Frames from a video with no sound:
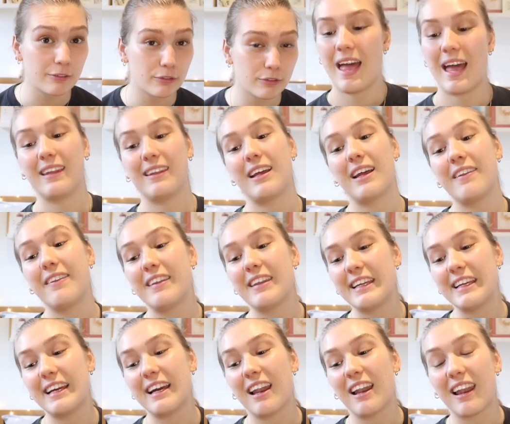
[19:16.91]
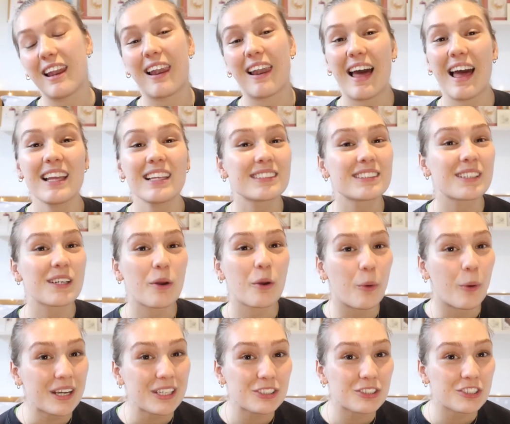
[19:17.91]
And then the last
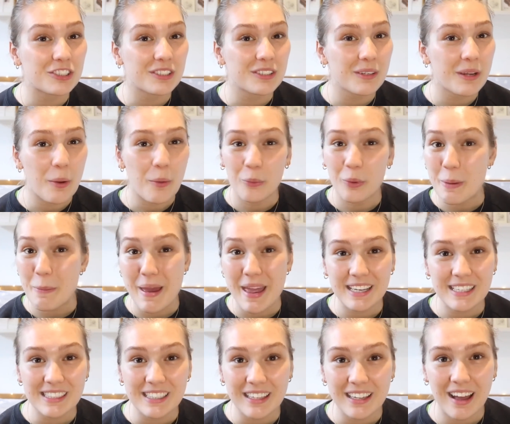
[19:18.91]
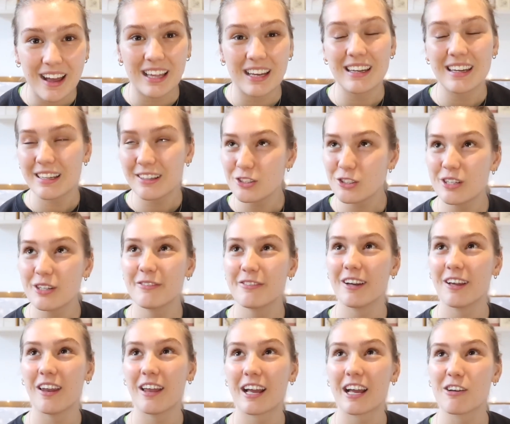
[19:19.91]
question, we made it. I literally feel
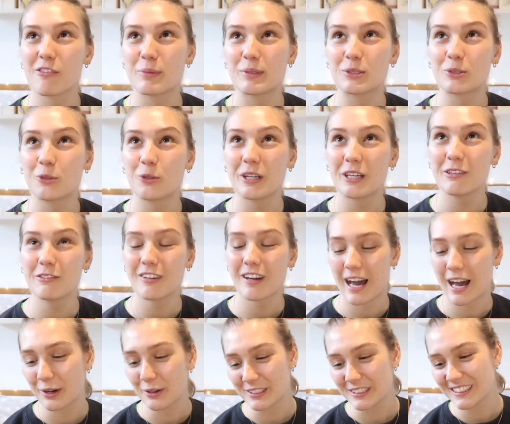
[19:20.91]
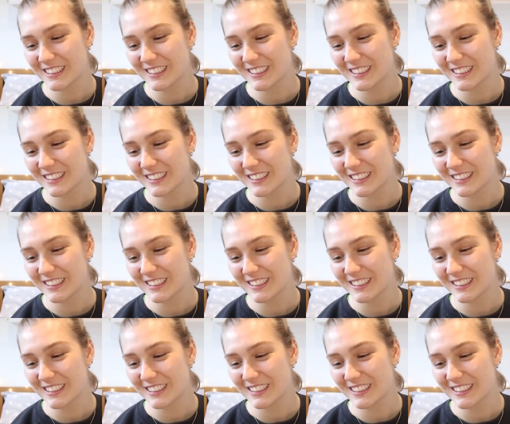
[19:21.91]
like I've been talking for hours.